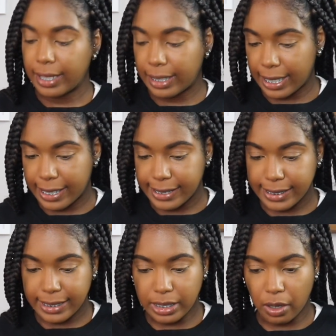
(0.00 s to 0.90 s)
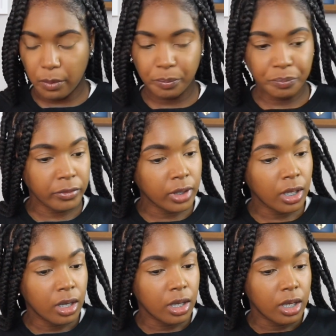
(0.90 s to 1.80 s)
Yes, so
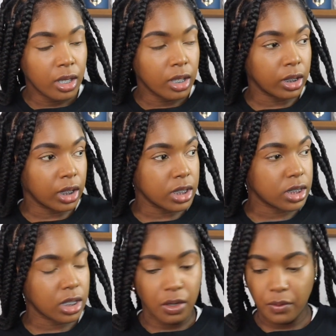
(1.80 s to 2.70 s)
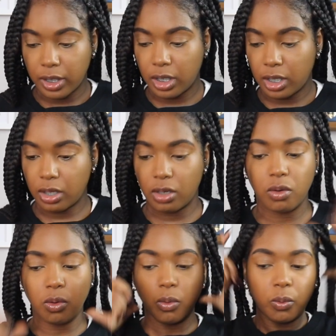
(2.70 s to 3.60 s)
let's go in
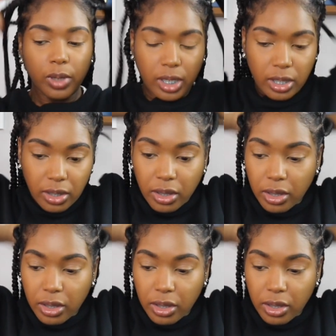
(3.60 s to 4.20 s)
with